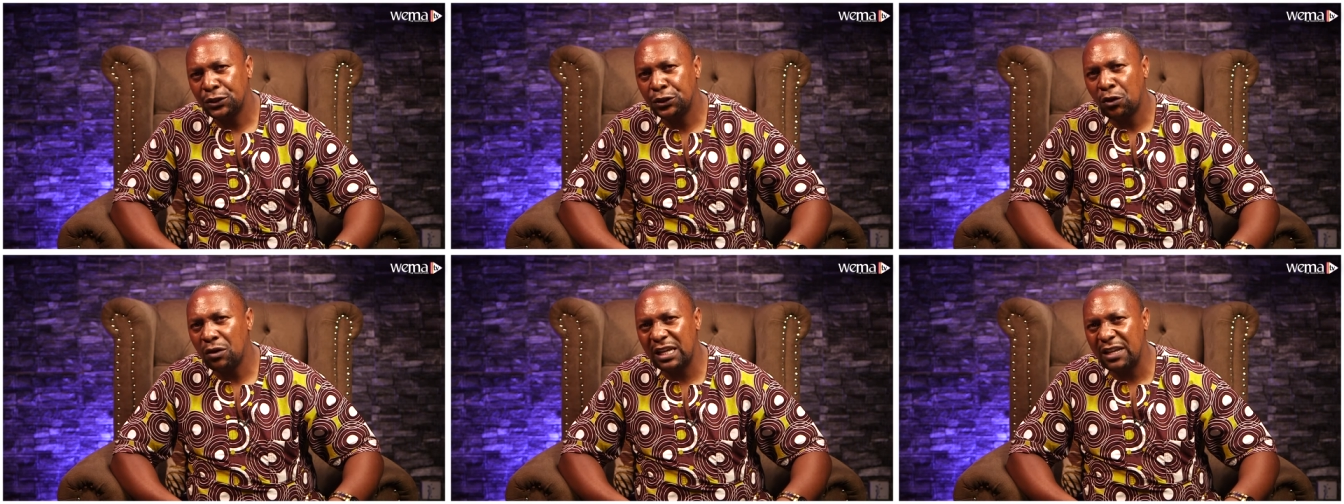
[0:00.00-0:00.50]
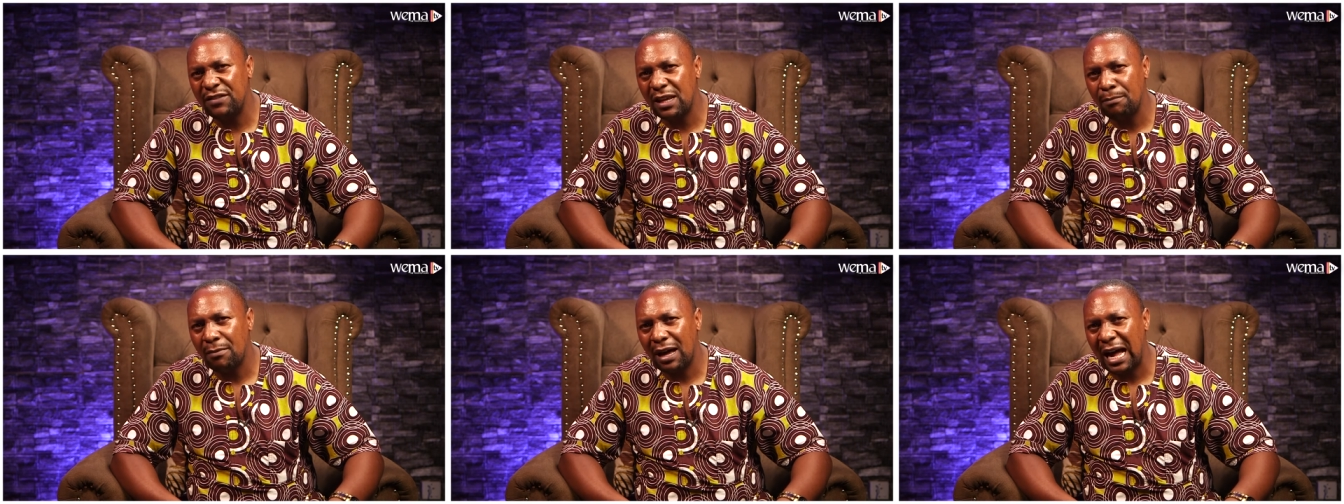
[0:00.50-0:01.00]
Don't give
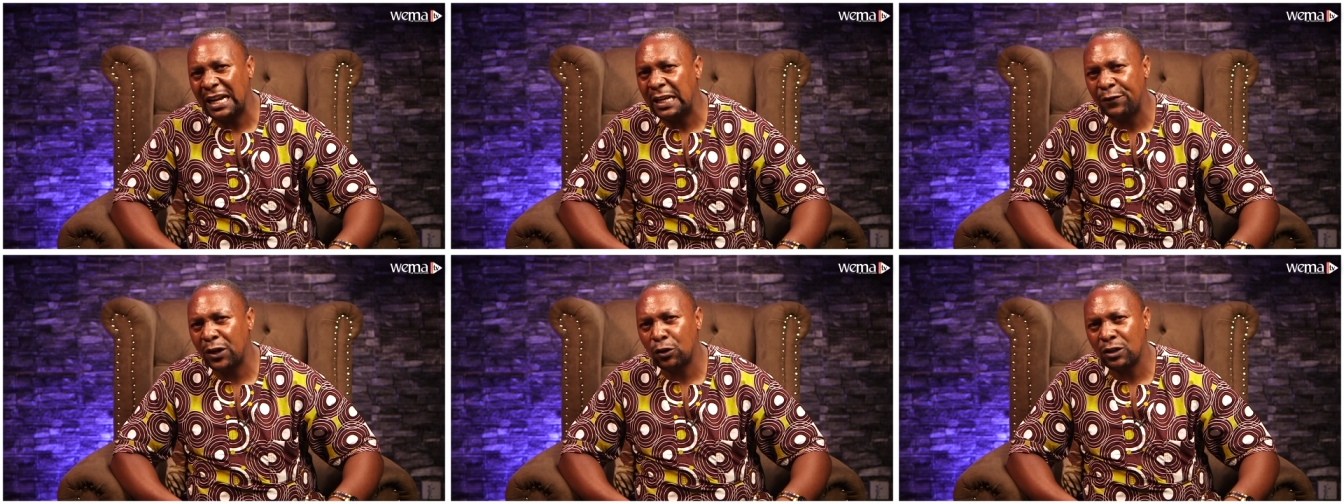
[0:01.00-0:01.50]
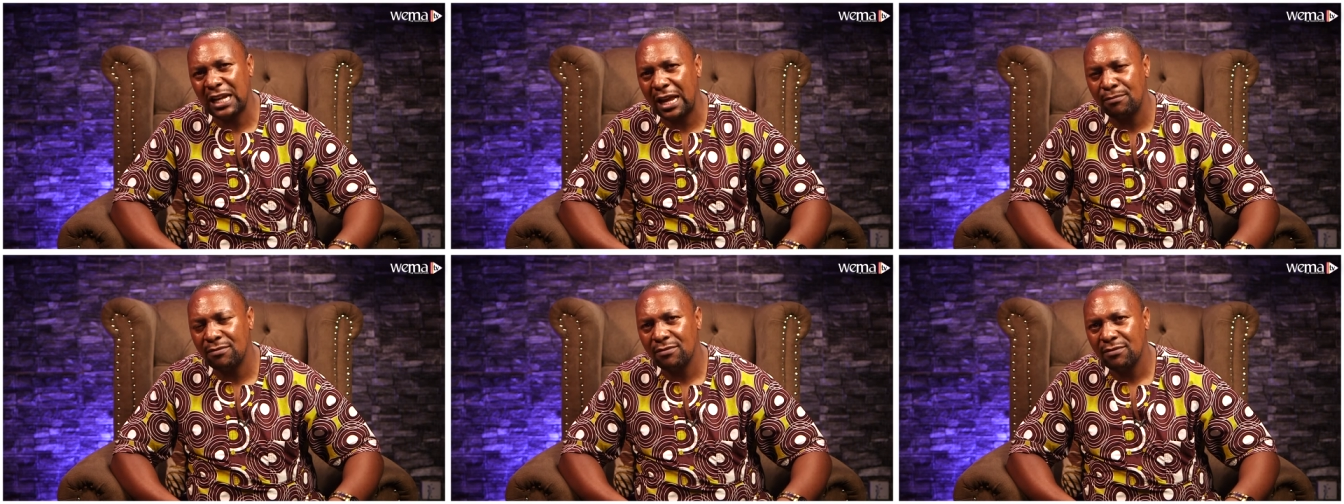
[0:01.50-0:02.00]
them a difficult time.
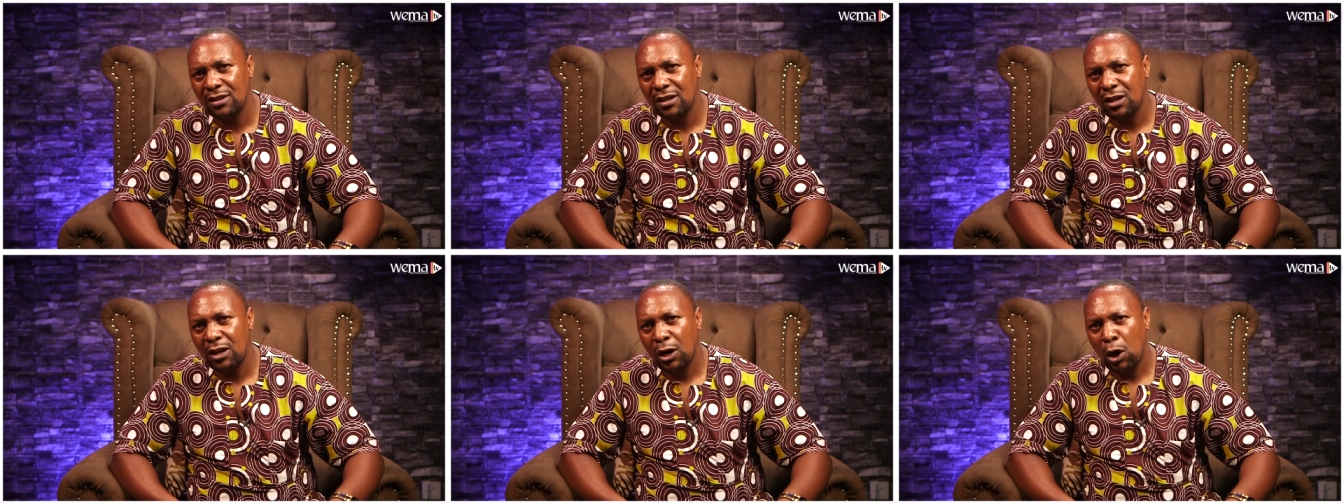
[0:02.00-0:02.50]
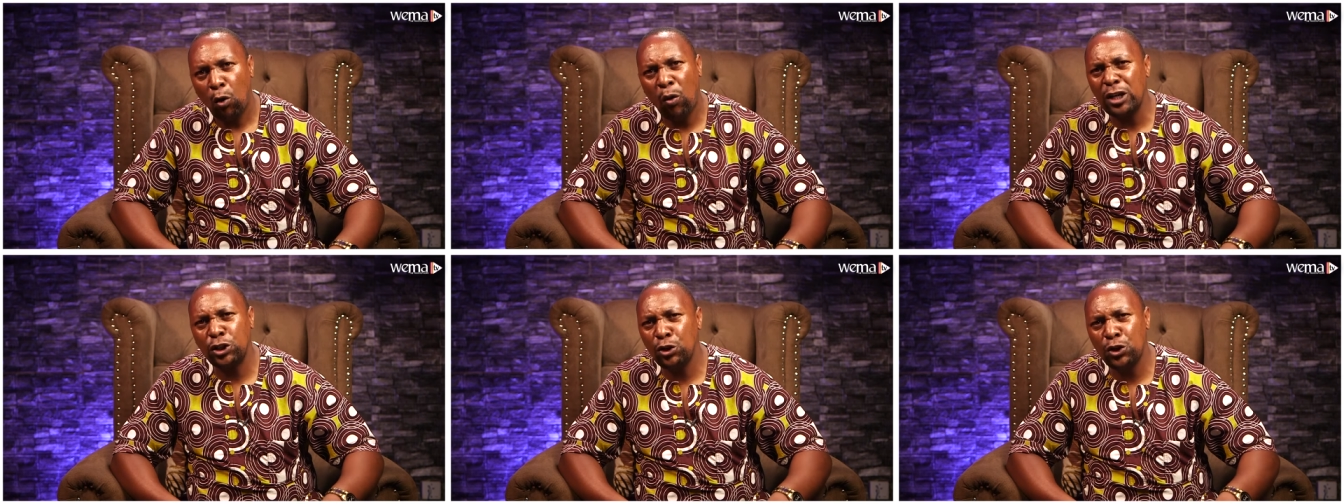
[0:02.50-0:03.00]

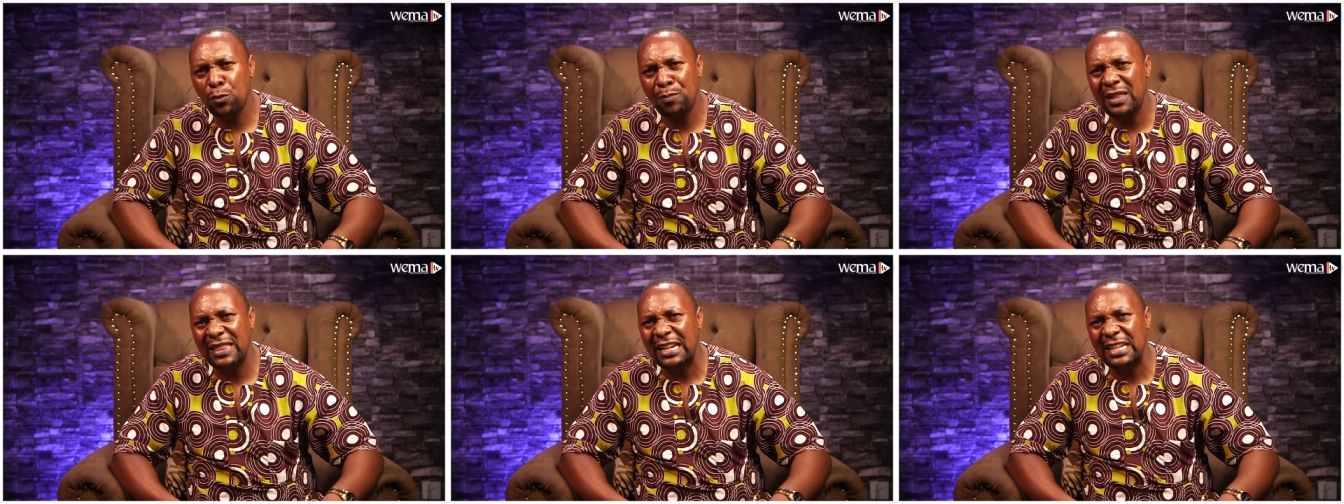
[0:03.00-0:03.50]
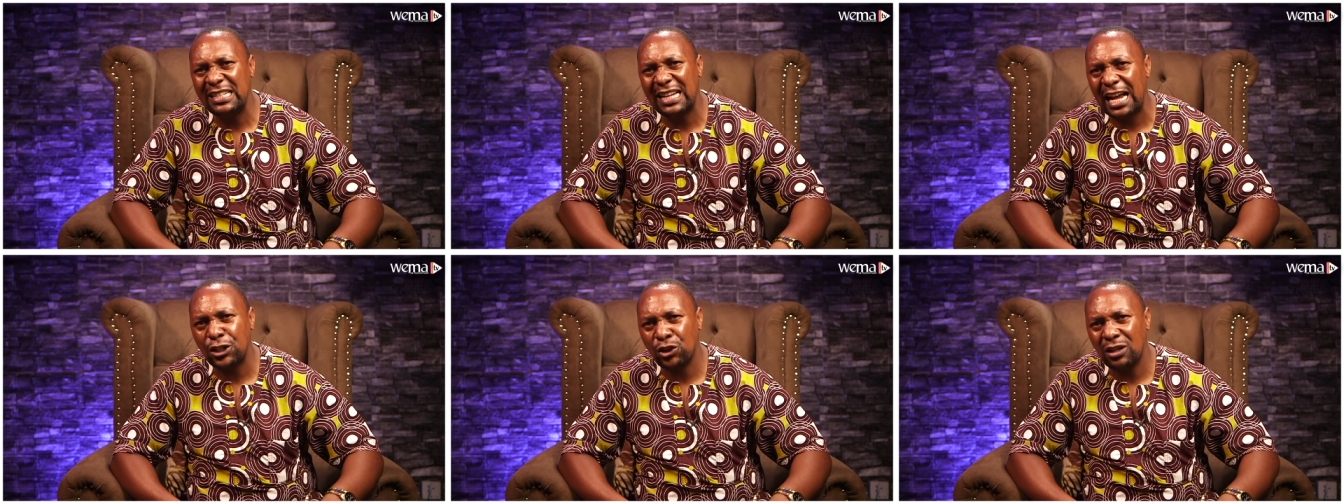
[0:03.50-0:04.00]
Why should you be the
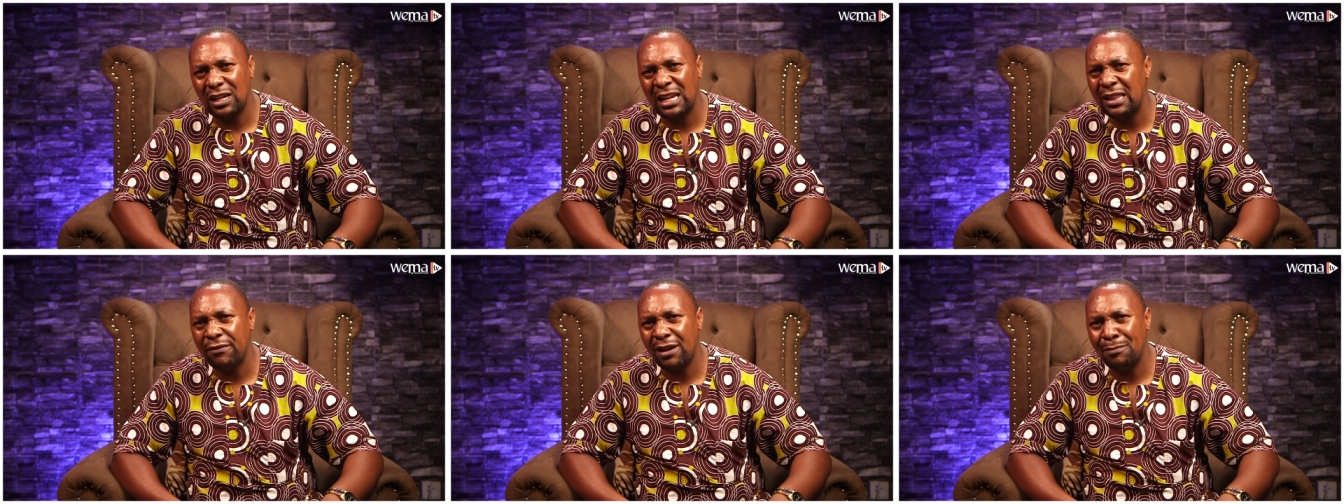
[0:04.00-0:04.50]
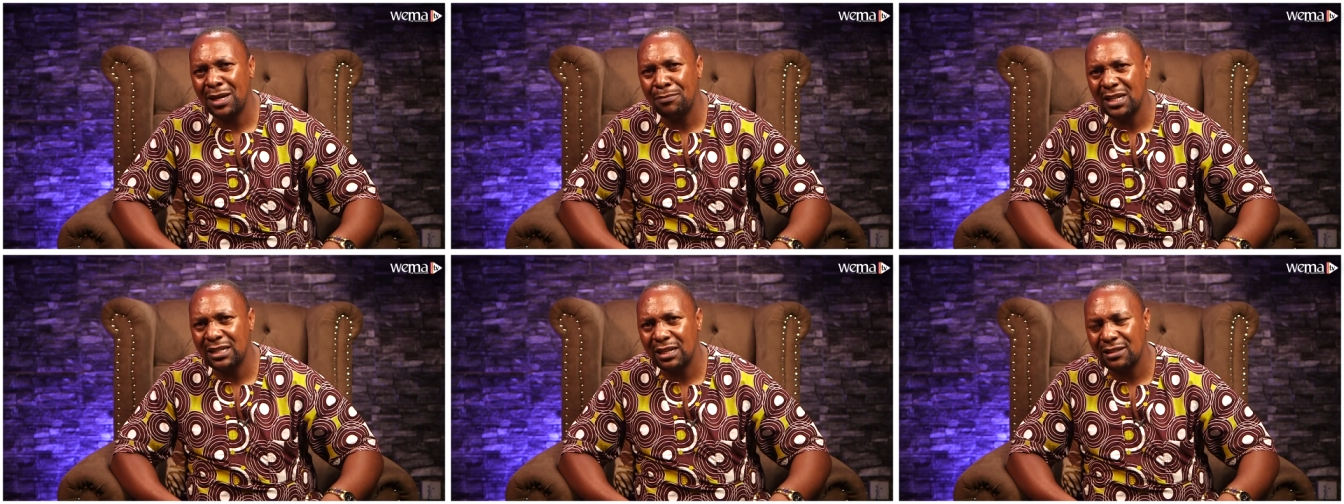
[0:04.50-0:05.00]
discussion in the family
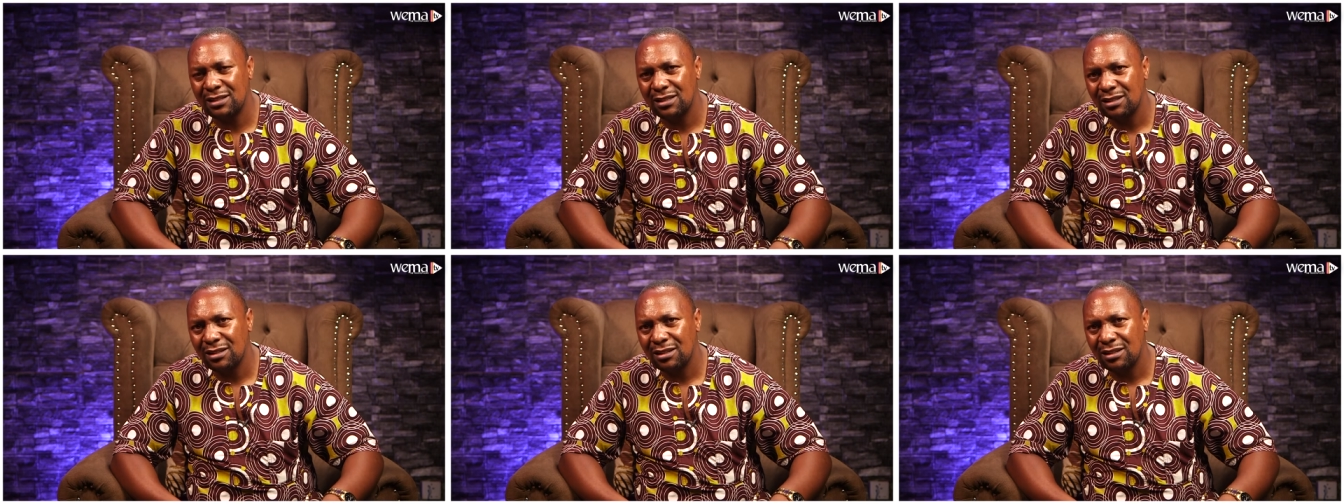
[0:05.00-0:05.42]
meetings?